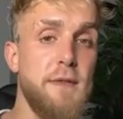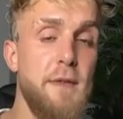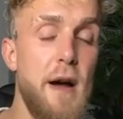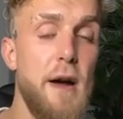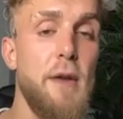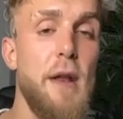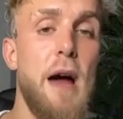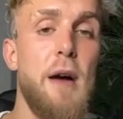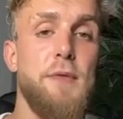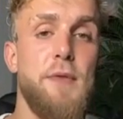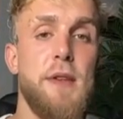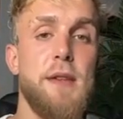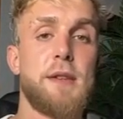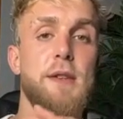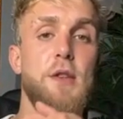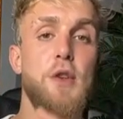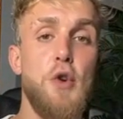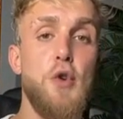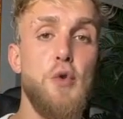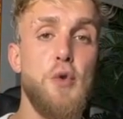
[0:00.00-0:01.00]
We just
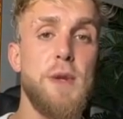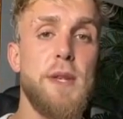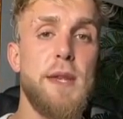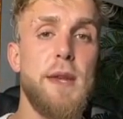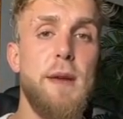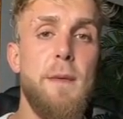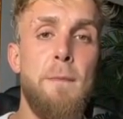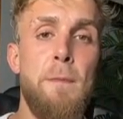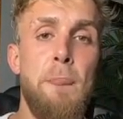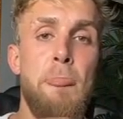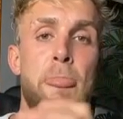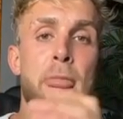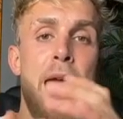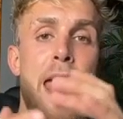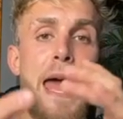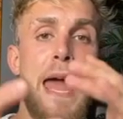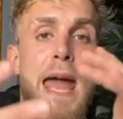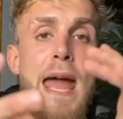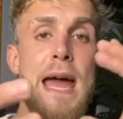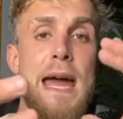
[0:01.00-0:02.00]
found out this news.
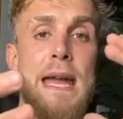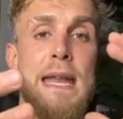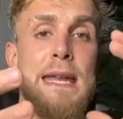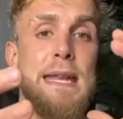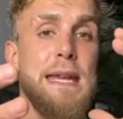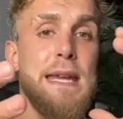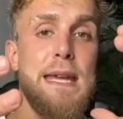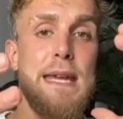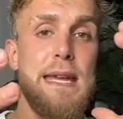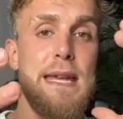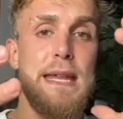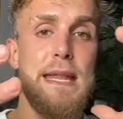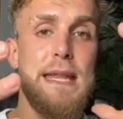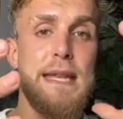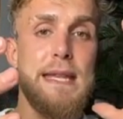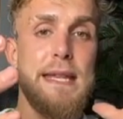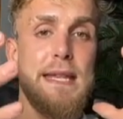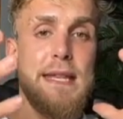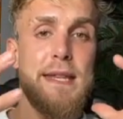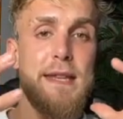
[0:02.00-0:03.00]
And
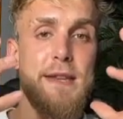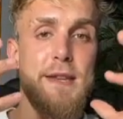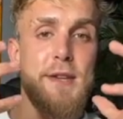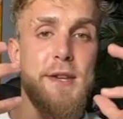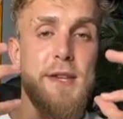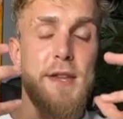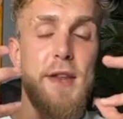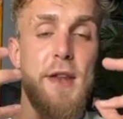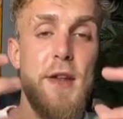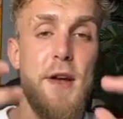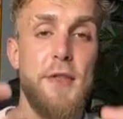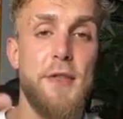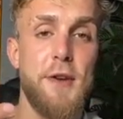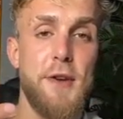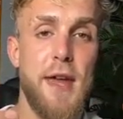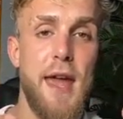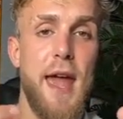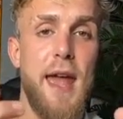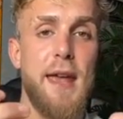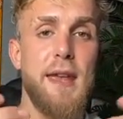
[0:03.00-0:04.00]
this is
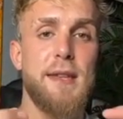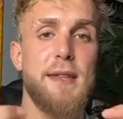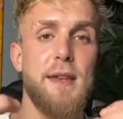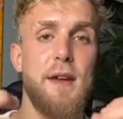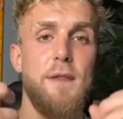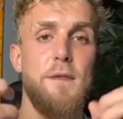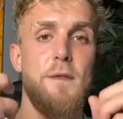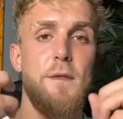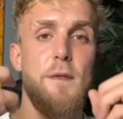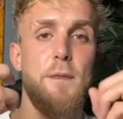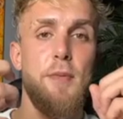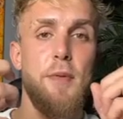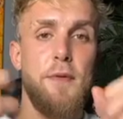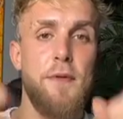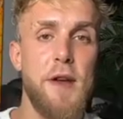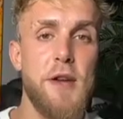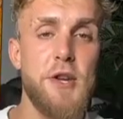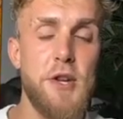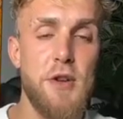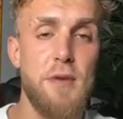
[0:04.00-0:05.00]
just another case
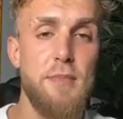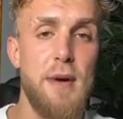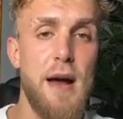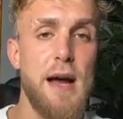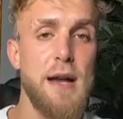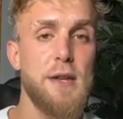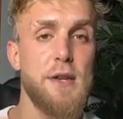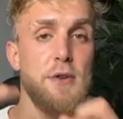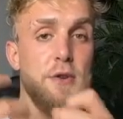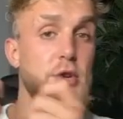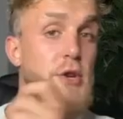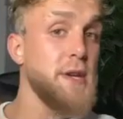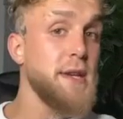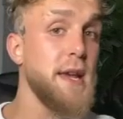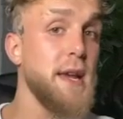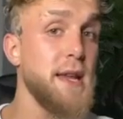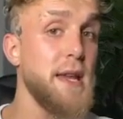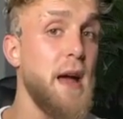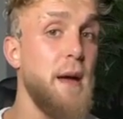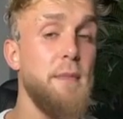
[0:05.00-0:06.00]
of a professional
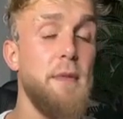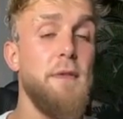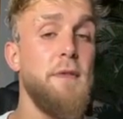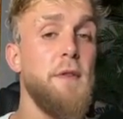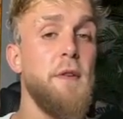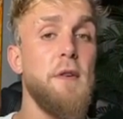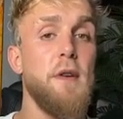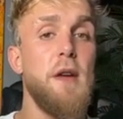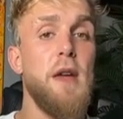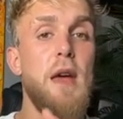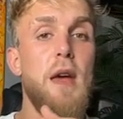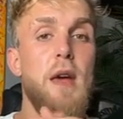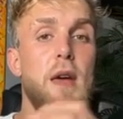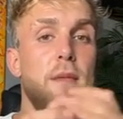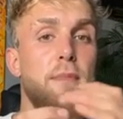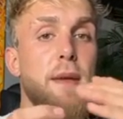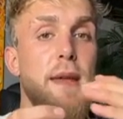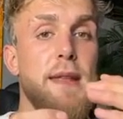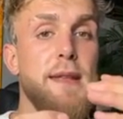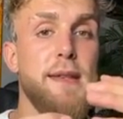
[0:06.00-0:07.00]
boxer, just like Tommy
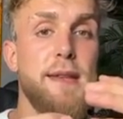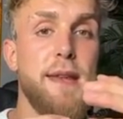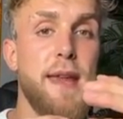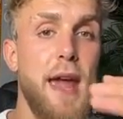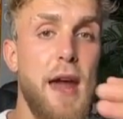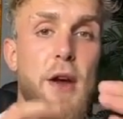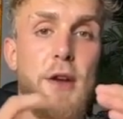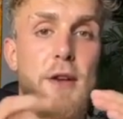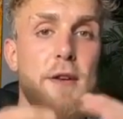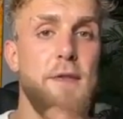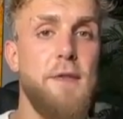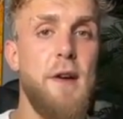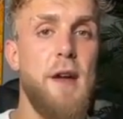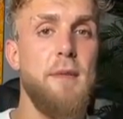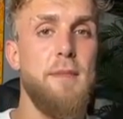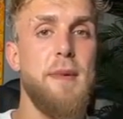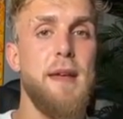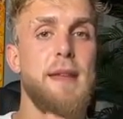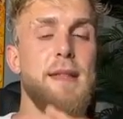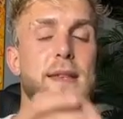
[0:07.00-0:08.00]
Fury, being
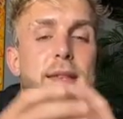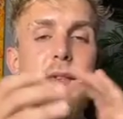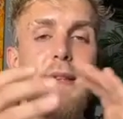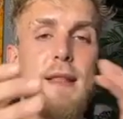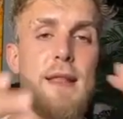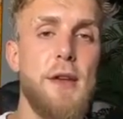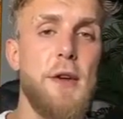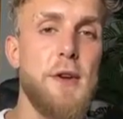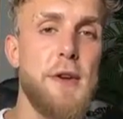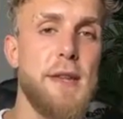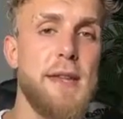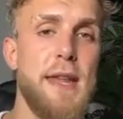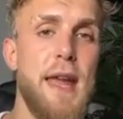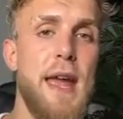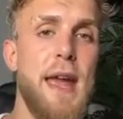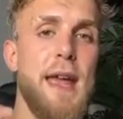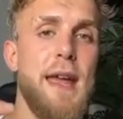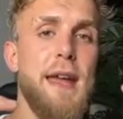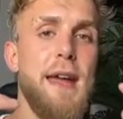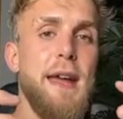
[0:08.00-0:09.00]
scared to fight me. It's as
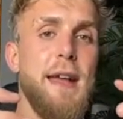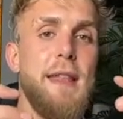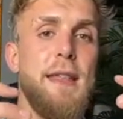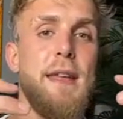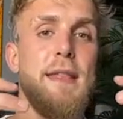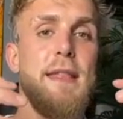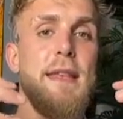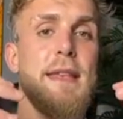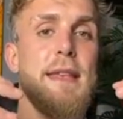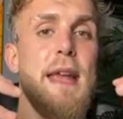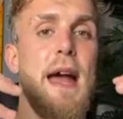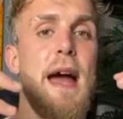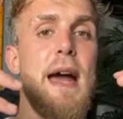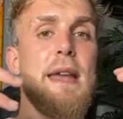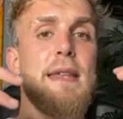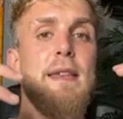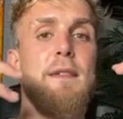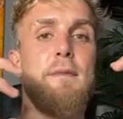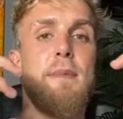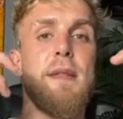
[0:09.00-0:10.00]
clear as day
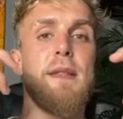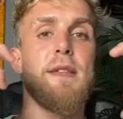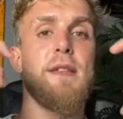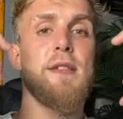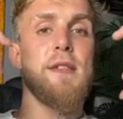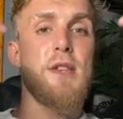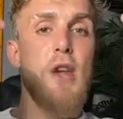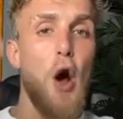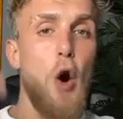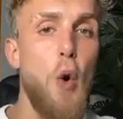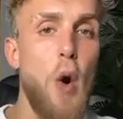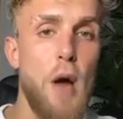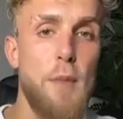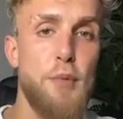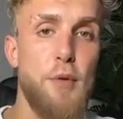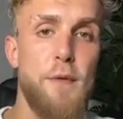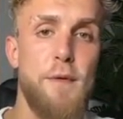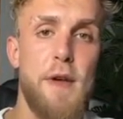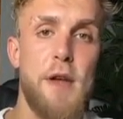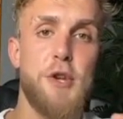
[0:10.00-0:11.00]
that these guys have been
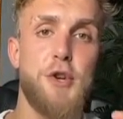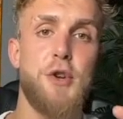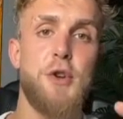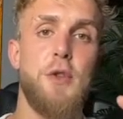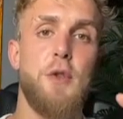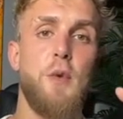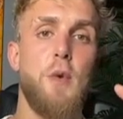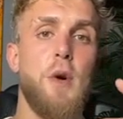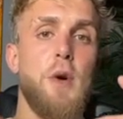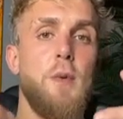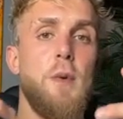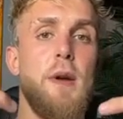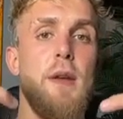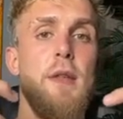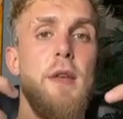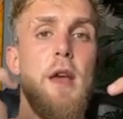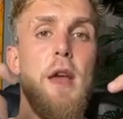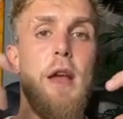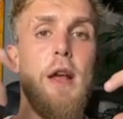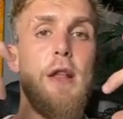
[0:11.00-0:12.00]
so unprofessional
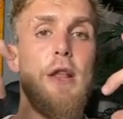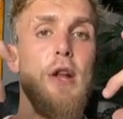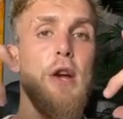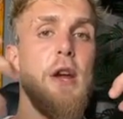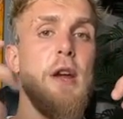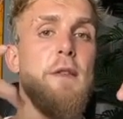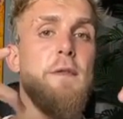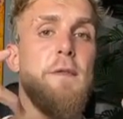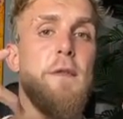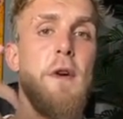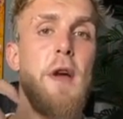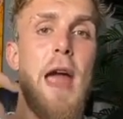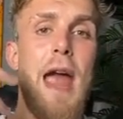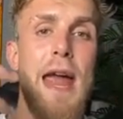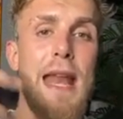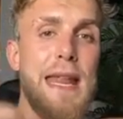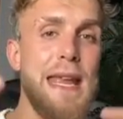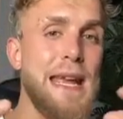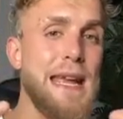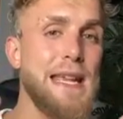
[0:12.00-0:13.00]
to work with,
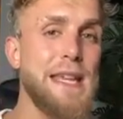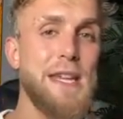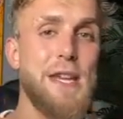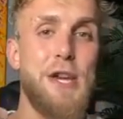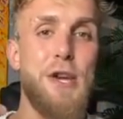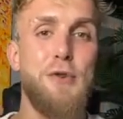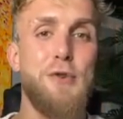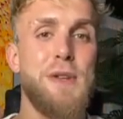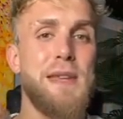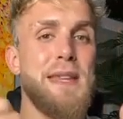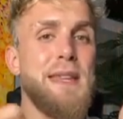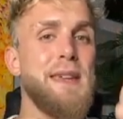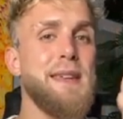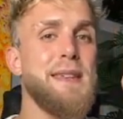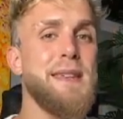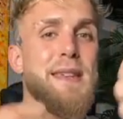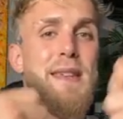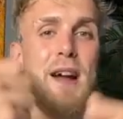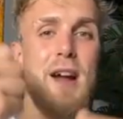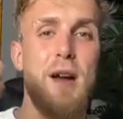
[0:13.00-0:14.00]
looking for any
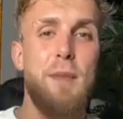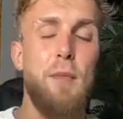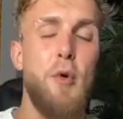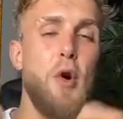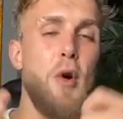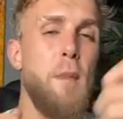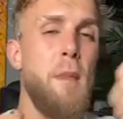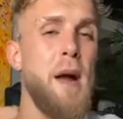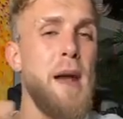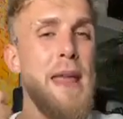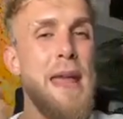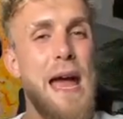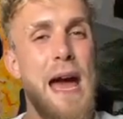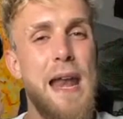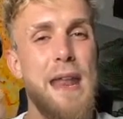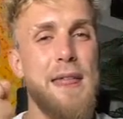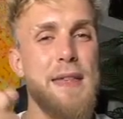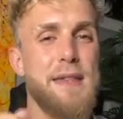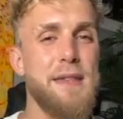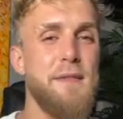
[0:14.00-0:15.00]
excuse to suck
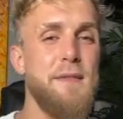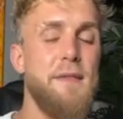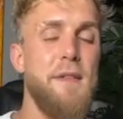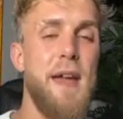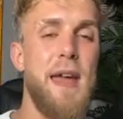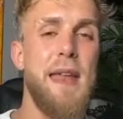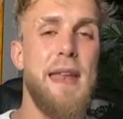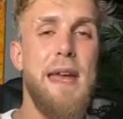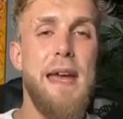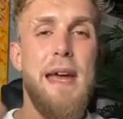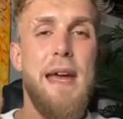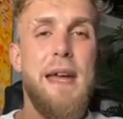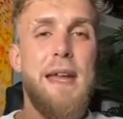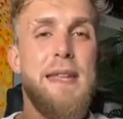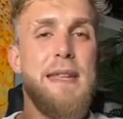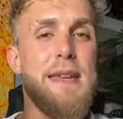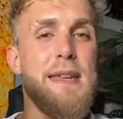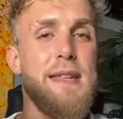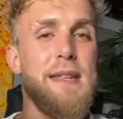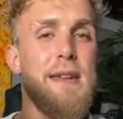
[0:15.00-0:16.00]
more money out of this
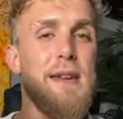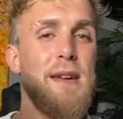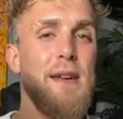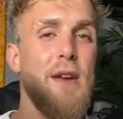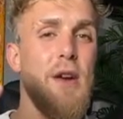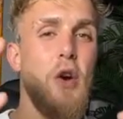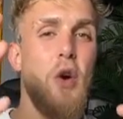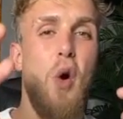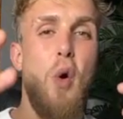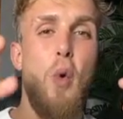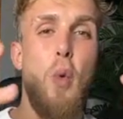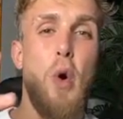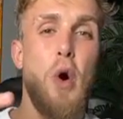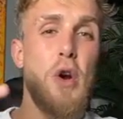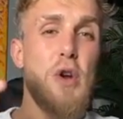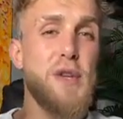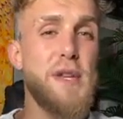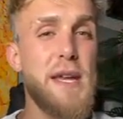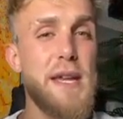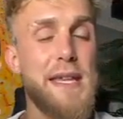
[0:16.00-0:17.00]
event, to
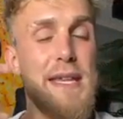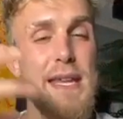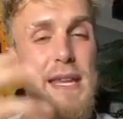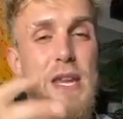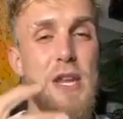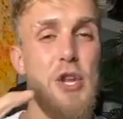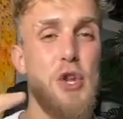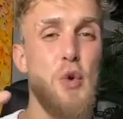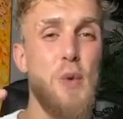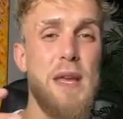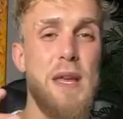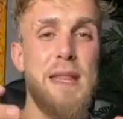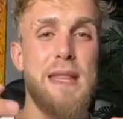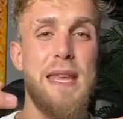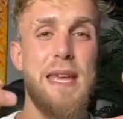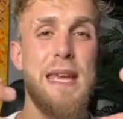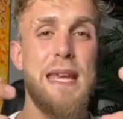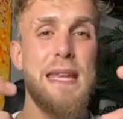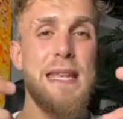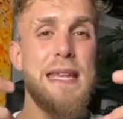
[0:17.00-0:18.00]
coerce us into
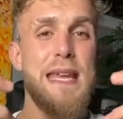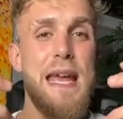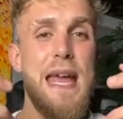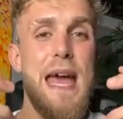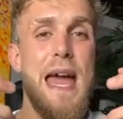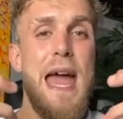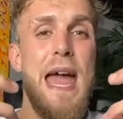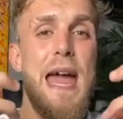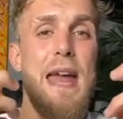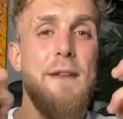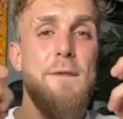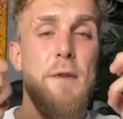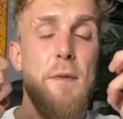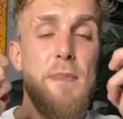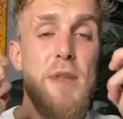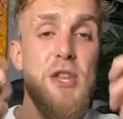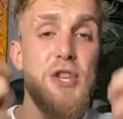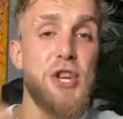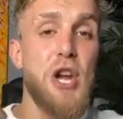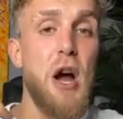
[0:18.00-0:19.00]
doing things.
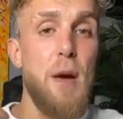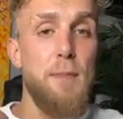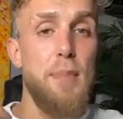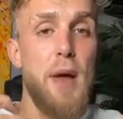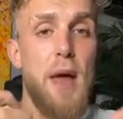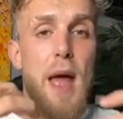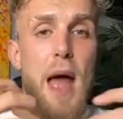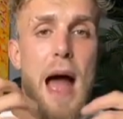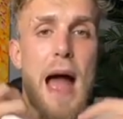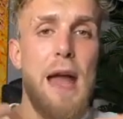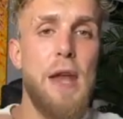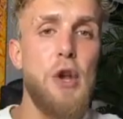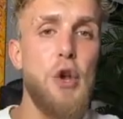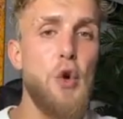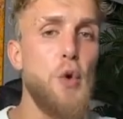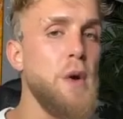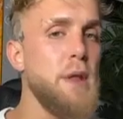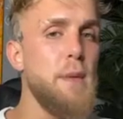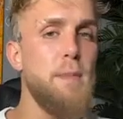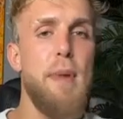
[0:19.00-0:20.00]
And from the jump,
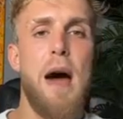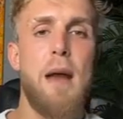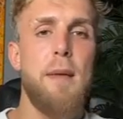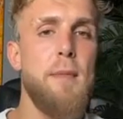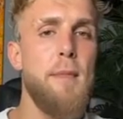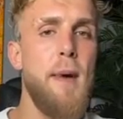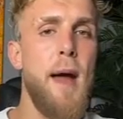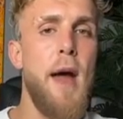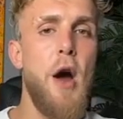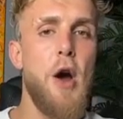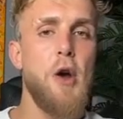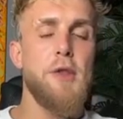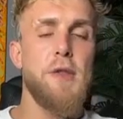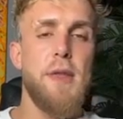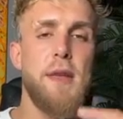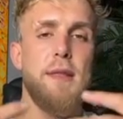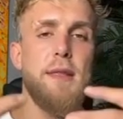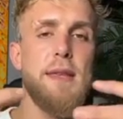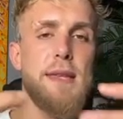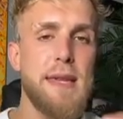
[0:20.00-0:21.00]
I knew in the bottom
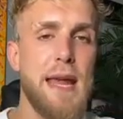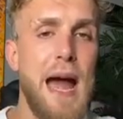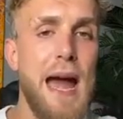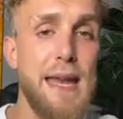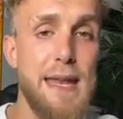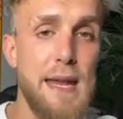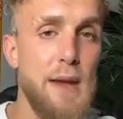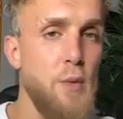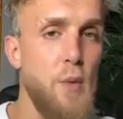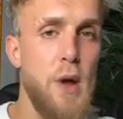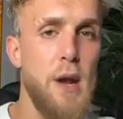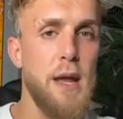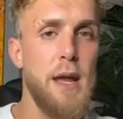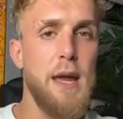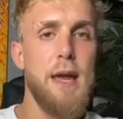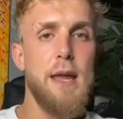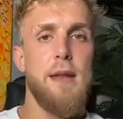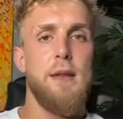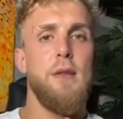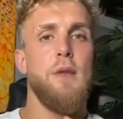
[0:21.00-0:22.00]
of my heart that this guy
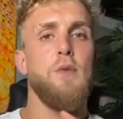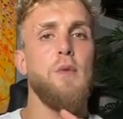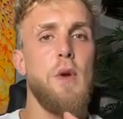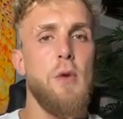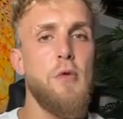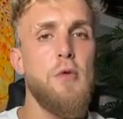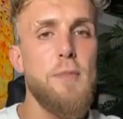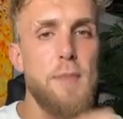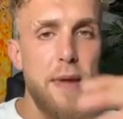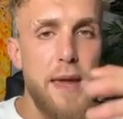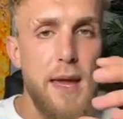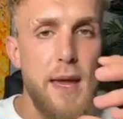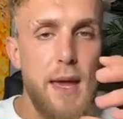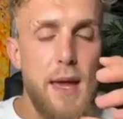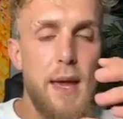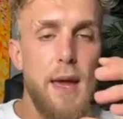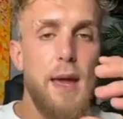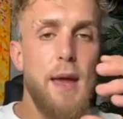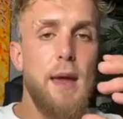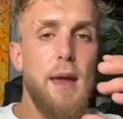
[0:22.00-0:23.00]
didn't want to get into the ring
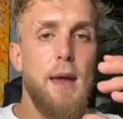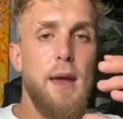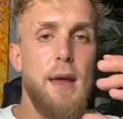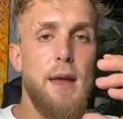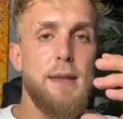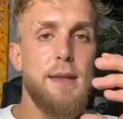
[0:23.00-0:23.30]
with me.